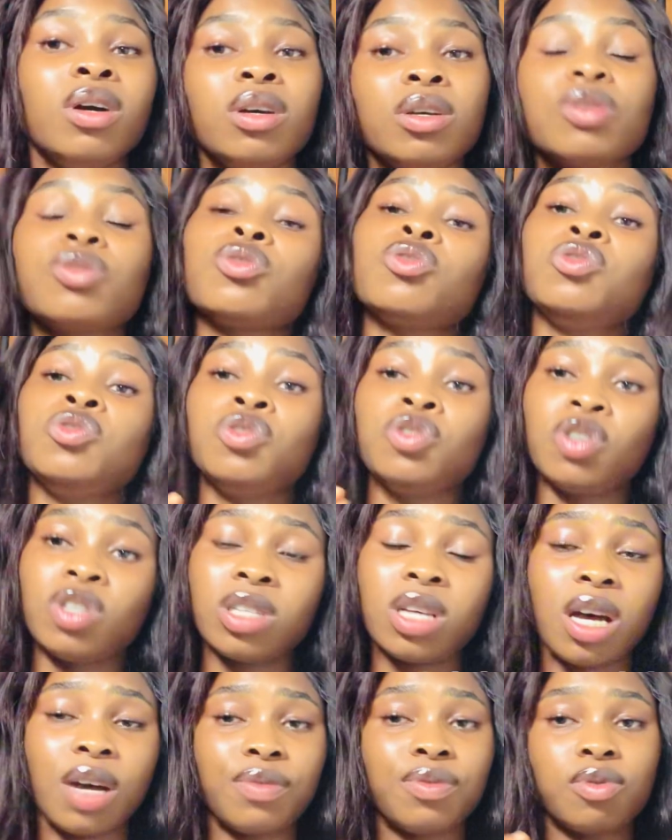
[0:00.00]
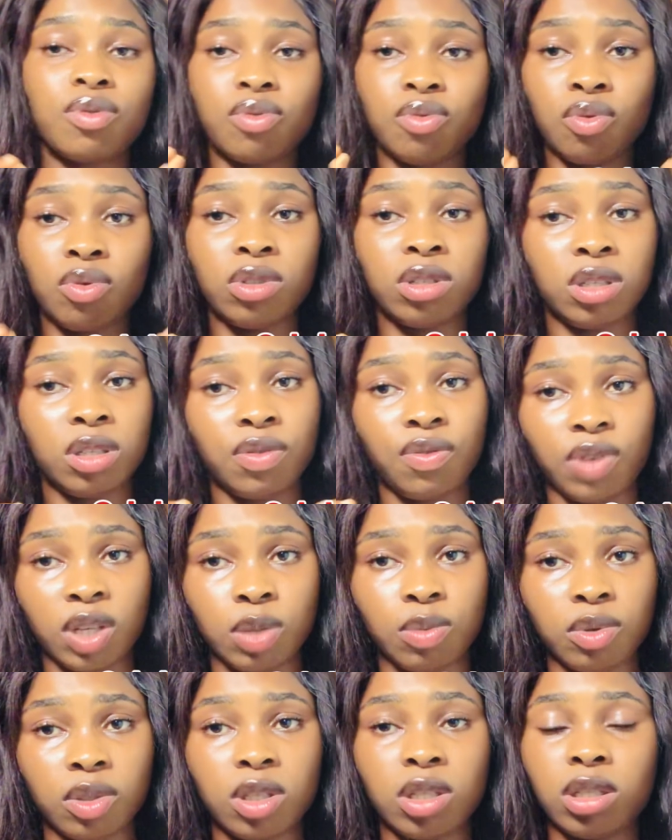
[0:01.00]
so you just have to know the
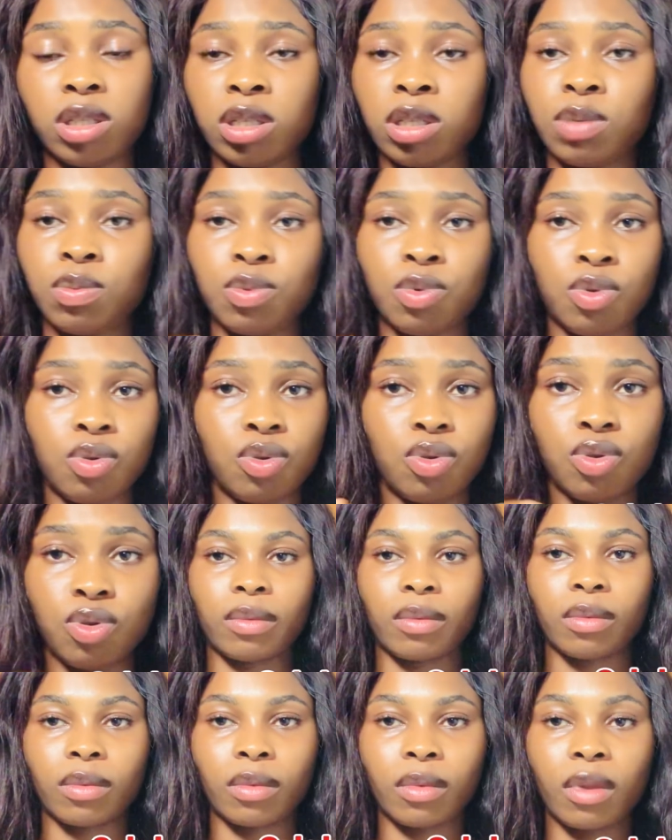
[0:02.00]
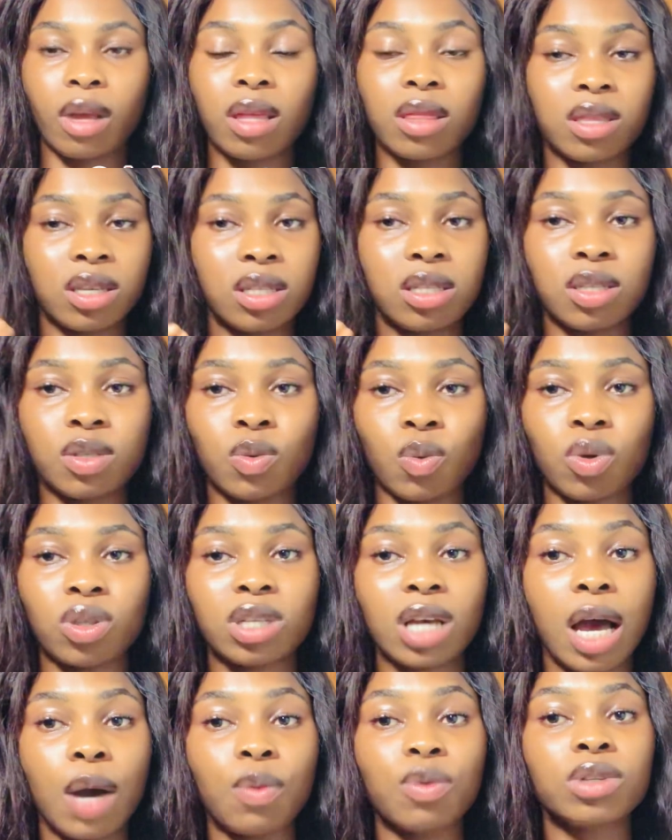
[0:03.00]
difference between these two. This is
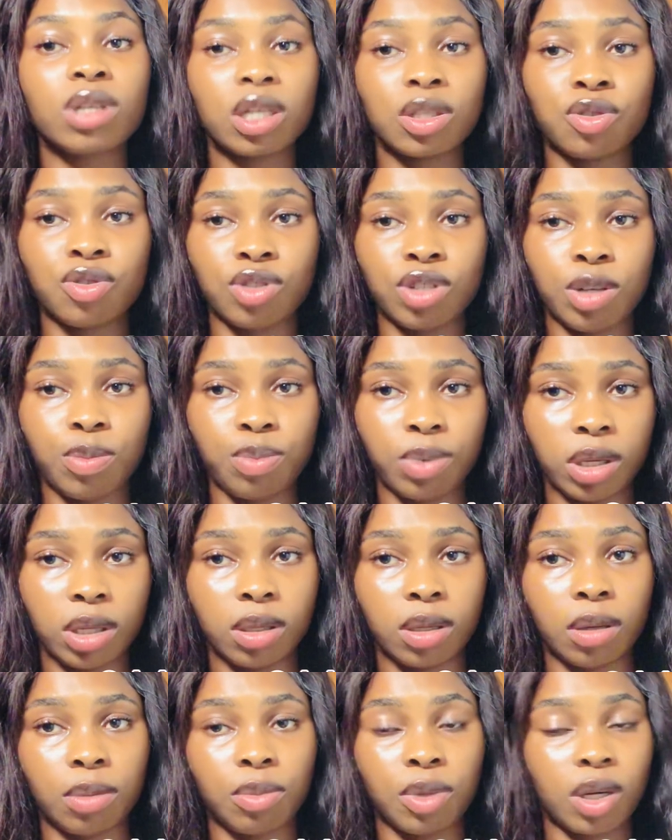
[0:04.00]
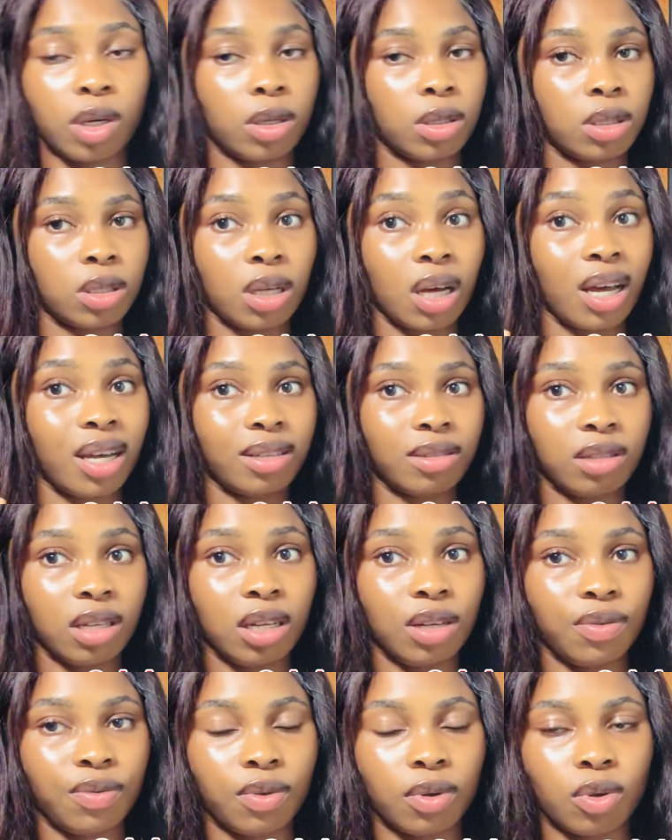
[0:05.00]
what I wanted to chip in because I
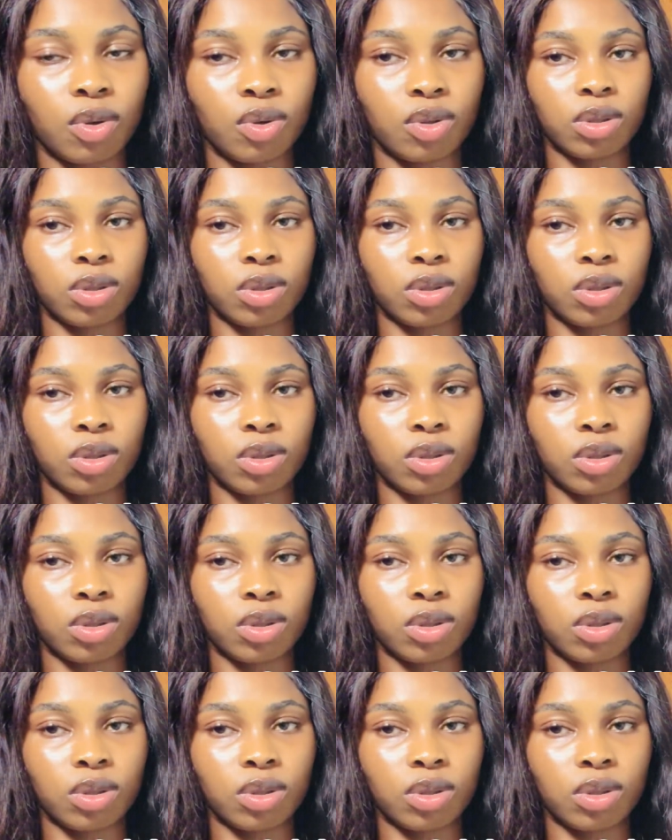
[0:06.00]
nearly forgot.